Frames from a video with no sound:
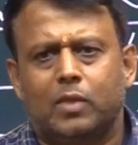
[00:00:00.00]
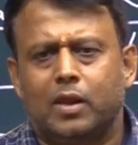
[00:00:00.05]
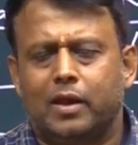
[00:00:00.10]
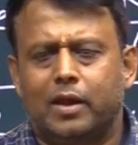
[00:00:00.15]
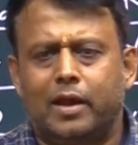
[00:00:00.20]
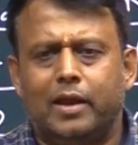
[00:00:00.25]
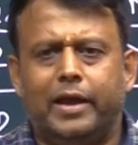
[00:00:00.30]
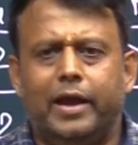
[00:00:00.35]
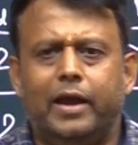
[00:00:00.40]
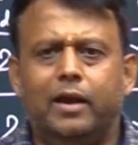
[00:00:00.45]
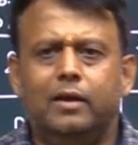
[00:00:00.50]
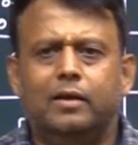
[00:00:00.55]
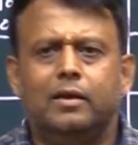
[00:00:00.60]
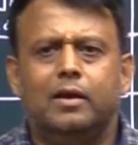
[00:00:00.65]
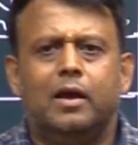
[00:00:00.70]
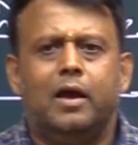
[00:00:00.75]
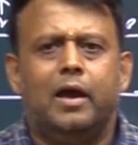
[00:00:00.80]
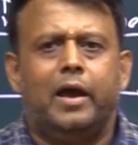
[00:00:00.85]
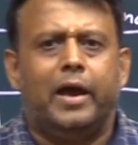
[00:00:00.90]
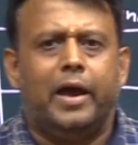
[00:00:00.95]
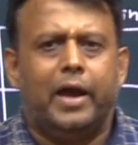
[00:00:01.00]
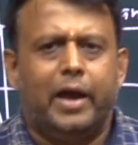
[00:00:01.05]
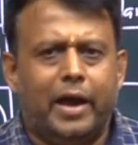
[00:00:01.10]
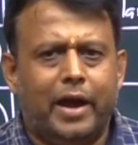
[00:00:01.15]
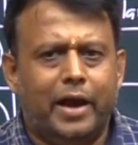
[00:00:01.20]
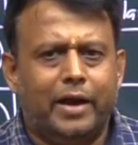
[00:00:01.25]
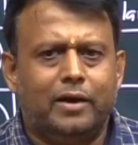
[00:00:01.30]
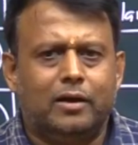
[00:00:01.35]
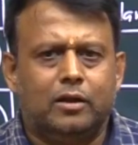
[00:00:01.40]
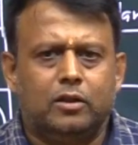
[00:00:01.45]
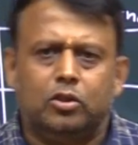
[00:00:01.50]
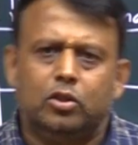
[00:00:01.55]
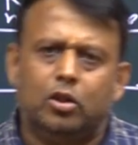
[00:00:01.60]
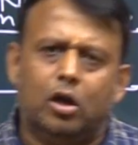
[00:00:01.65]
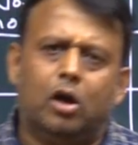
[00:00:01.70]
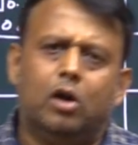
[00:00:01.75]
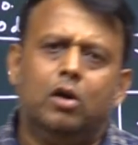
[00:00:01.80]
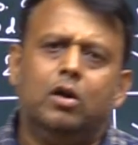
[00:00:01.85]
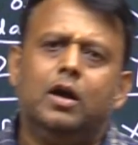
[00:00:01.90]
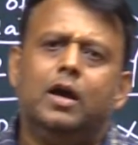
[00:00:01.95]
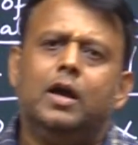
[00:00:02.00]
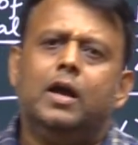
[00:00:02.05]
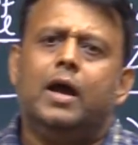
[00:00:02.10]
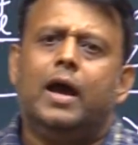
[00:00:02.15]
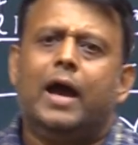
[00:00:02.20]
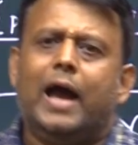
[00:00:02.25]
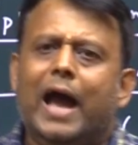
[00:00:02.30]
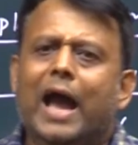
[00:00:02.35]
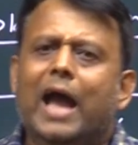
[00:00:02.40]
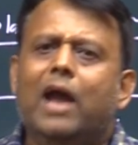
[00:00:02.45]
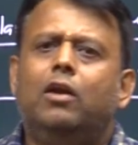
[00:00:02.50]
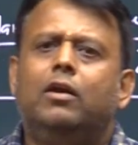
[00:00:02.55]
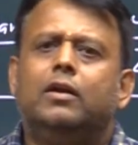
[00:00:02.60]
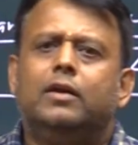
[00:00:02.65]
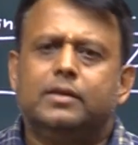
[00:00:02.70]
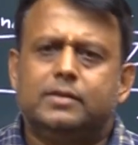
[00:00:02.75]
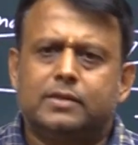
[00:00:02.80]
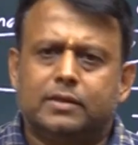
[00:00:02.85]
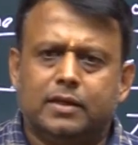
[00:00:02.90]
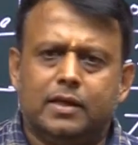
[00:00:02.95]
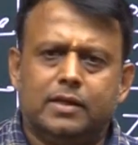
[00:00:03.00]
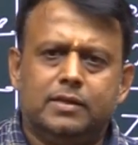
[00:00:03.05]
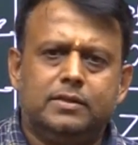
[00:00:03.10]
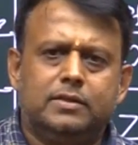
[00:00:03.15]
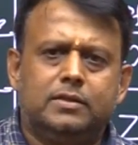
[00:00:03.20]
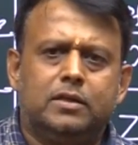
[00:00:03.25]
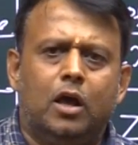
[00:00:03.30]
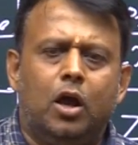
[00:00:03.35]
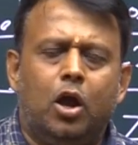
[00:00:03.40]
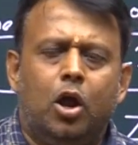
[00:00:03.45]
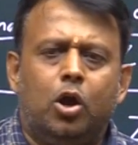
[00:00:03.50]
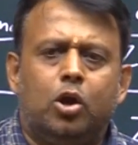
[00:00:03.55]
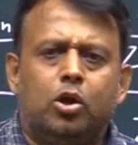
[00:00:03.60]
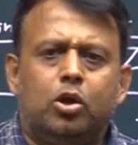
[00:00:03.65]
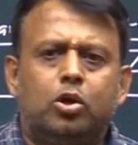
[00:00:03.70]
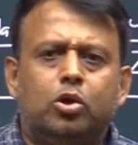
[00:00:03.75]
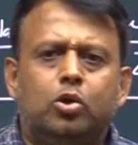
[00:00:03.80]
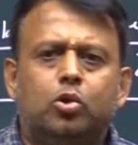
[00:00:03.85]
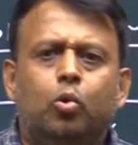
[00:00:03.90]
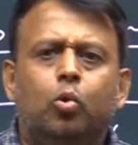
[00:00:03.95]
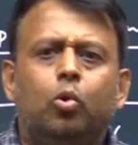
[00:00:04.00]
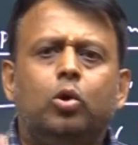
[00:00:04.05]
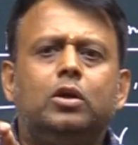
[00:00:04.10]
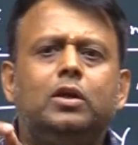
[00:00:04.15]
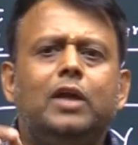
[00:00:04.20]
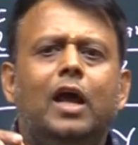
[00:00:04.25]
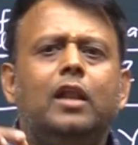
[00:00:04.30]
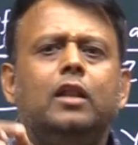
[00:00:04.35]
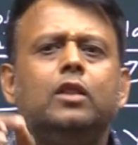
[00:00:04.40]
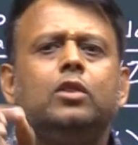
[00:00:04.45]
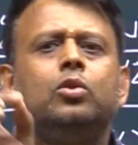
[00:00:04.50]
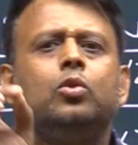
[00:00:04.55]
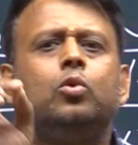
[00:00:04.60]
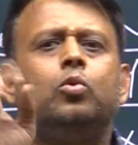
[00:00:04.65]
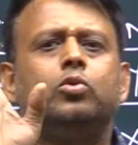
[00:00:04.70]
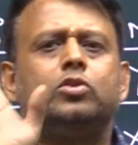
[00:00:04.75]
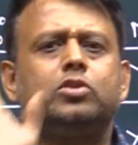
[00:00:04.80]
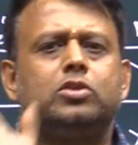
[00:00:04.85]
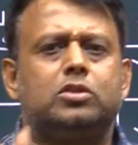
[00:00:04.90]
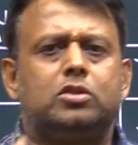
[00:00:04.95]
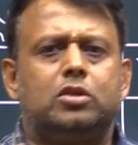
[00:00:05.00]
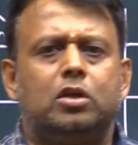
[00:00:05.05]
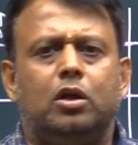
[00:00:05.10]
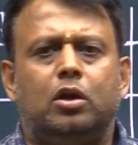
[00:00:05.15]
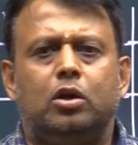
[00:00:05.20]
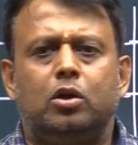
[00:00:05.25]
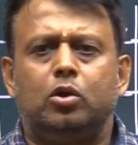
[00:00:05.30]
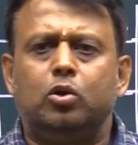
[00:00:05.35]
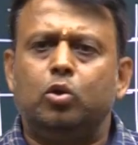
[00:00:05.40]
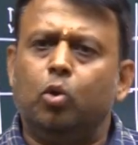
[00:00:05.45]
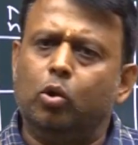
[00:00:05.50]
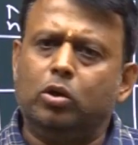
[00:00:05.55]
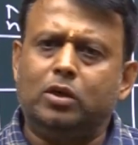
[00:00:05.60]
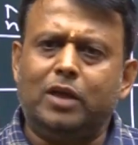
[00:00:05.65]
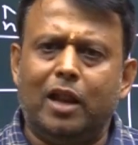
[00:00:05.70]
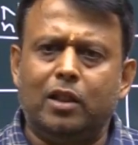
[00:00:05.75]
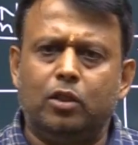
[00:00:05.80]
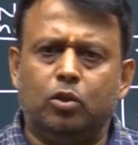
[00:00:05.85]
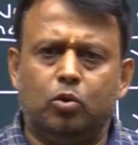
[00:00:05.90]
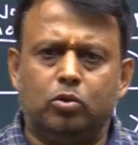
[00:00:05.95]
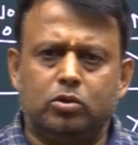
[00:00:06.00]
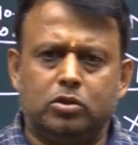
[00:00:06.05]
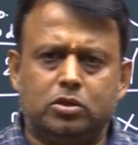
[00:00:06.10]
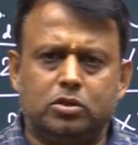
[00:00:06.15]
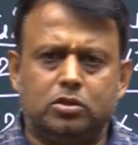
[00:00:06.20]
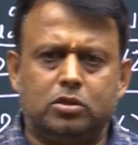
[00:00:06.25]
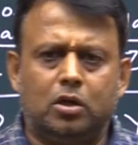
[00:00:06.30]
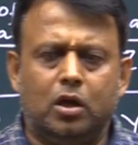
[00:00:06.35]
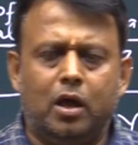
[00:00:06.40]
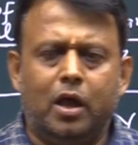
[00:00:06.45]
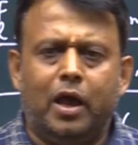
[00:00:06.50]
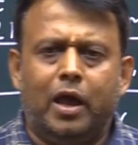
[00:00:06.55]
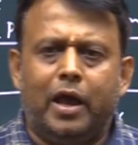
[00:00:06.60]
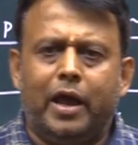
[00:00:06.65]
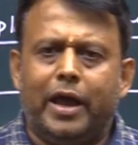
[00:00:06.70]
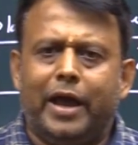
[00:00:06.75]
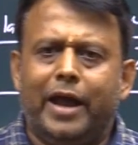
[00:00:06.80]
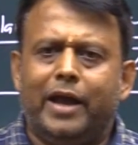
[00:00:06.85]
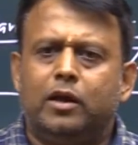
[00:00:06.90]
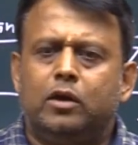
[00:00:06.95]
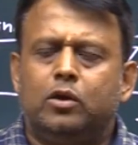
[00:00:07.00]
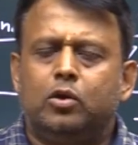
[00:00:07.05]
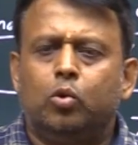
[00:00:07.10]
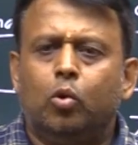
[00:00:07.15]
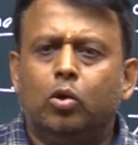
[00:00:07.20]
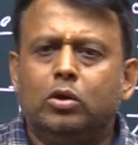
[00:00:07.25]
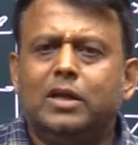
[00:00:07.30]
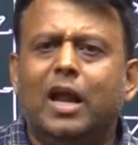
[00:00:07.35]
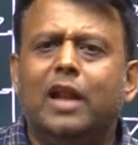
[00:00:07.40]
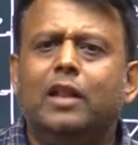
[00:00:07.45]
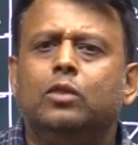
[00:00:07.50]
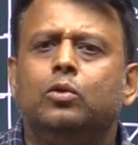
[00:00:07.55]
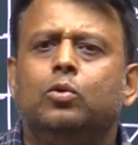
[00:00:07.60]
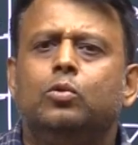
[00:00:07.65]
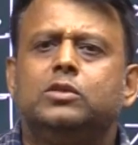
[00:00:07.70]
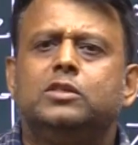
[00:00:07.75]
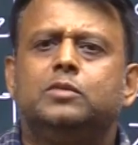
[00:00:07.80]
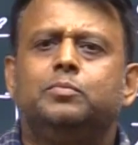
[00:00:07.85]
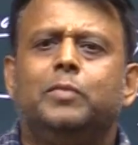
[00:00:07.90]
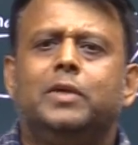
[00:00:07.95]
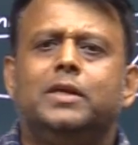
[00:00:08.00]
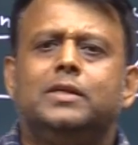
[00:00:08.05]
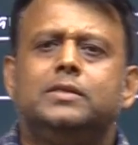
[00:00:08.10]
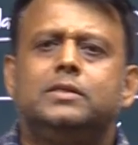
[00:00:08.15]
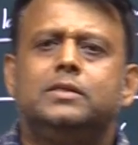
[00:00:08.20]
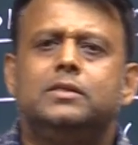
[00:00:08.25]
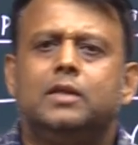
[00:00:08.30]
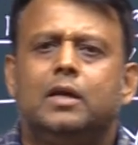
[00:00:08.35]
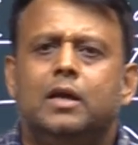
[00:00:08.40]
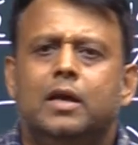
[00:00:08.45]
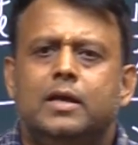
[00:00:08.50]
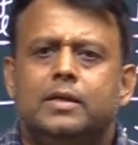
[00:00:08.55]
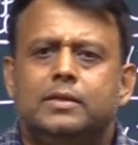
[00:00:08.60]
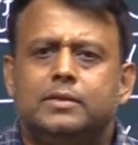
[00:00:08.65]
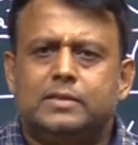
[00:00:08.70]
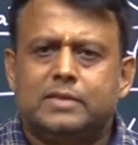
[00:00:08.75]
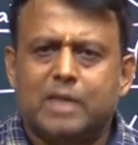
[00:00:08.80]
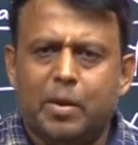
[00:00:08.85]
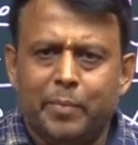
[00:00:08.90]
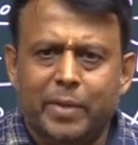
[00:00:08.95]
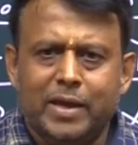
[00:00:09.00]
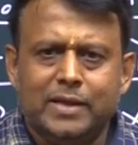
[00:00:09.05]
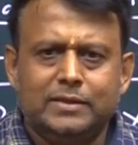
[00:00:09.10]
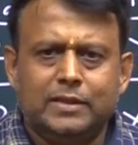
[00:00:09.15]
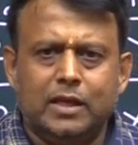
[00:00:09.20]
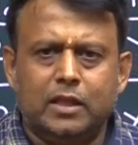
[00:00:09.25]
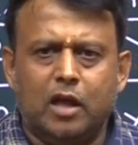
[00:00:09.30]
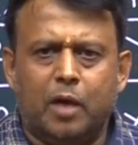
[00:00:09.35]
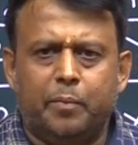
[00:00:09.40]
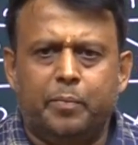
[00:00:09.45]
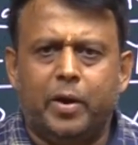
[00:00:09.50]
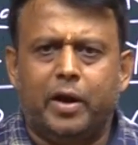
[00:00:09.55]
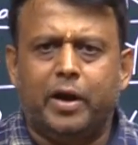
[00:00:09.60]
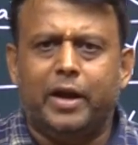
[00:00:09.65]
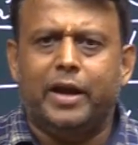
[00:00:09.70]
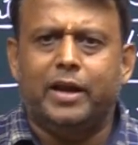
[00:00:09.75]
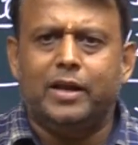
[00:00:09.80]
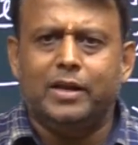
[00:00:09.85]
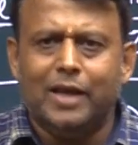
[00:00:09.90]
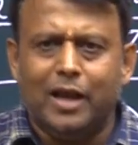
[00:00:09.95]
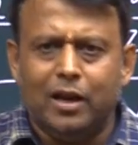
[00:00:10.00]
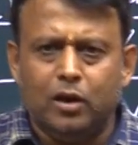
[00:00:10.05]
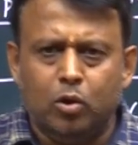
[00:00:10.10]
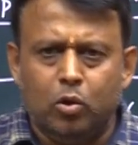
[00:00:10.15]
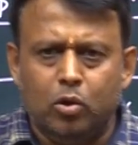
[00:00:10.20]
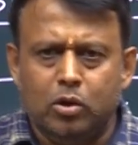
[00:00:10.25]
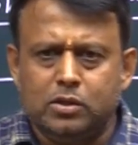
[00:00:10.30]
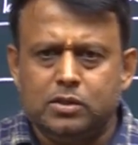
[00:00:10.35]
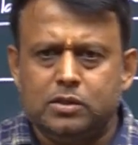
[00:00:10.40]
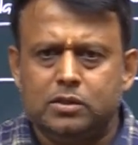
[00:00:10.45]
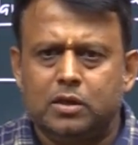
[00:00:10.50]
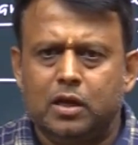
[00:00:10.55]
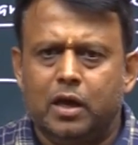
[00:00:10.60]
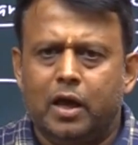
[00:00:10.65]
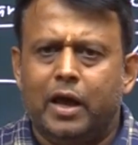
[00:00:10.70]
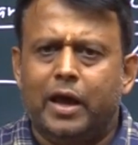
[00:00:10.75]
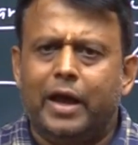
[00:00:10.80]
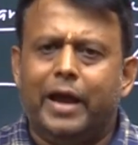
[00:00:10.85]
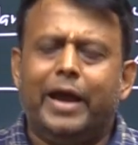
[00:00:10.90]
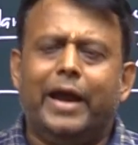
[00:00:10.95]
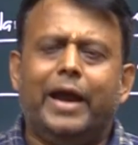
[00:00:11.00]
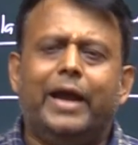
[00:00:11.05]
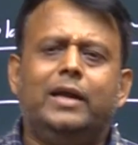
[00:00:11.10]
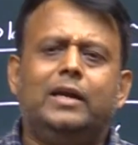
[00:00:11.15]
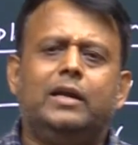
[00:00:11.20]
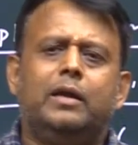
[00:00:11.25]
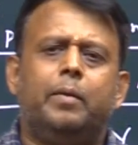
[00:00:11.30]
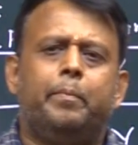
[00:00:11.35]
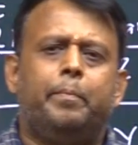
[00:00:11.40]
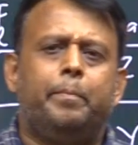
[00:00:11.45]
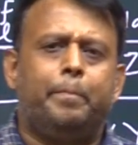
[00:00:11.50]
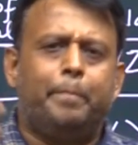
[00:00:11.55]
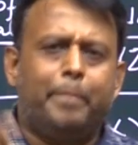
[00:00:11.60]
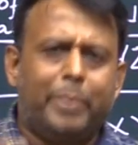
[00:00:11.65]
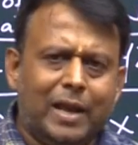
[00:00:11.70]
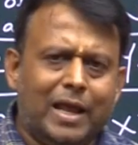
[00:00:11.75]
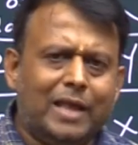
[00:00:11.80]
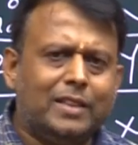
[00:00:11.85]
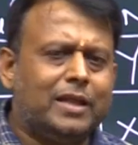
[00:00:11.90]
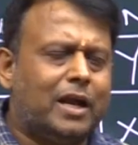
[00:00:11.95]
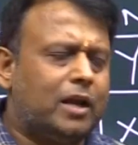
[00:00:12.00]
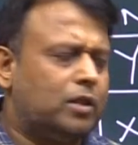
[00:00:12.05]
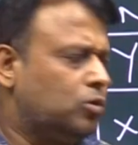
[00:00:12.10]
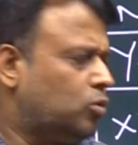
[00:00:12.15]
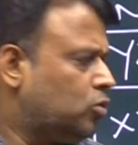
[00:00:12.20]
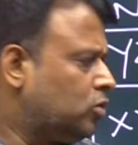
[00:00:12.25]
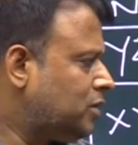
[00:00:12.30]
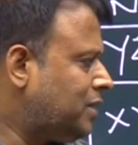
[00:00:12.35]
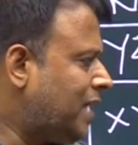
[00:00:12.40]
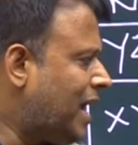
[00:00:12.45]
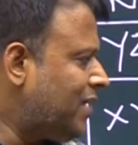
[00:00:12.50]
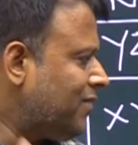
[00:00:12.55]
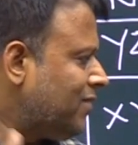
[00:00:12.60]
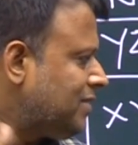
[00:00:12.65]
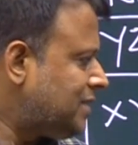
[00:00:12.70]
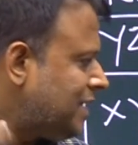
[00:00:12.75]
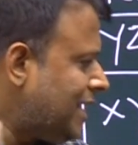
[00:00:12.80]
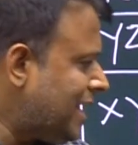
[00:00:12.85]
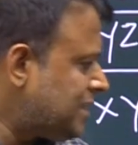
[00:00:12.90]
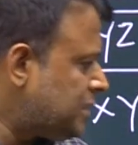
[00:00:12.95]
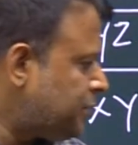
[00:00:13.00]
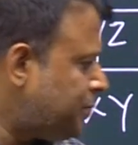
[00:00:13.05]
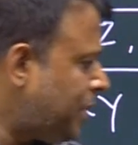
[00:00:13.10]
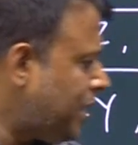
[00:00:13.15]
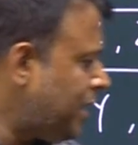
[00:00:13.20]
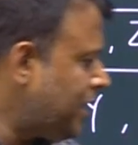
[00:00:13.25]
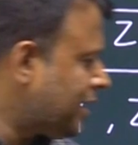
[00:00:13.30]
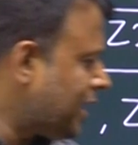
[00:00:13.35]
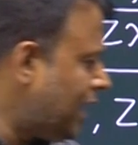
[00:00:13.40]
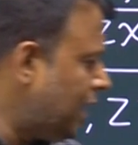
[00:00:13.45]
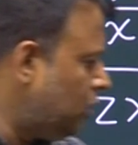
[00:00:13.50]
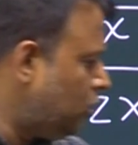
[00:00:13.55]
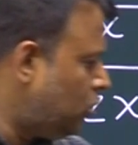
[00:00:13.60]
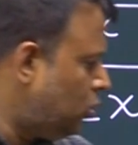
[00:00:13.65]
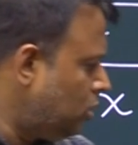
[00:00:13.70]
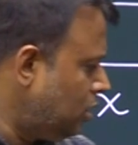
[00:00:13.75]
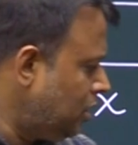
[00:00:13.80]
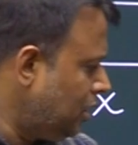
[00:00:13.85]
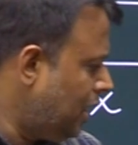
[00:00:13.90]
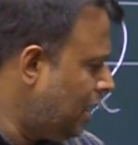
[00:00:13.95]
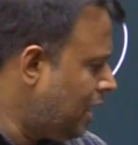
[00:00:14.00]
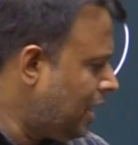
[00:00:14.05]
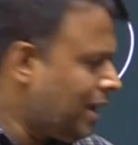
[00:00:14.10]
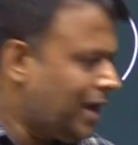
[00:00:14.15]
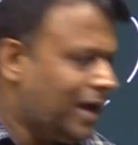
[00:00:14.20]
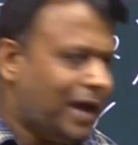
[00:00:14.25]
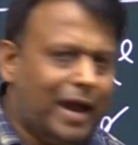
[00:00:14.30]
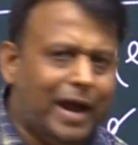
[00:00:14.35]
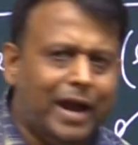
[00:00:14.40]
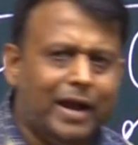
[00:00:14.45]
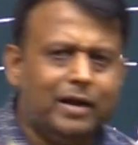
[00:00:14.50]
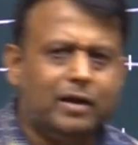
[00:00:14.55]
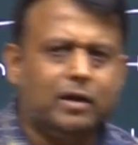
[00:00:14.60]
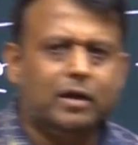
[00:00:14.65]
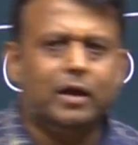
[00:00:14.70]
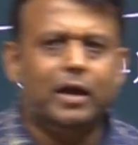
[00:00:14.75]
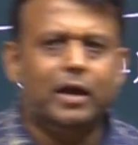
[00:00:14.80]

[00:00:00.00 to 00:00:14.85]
Clear? And now I will discuss total nodes. Total nodes. And total nodes means summation of radial nodes and planar node. That means a spherical node and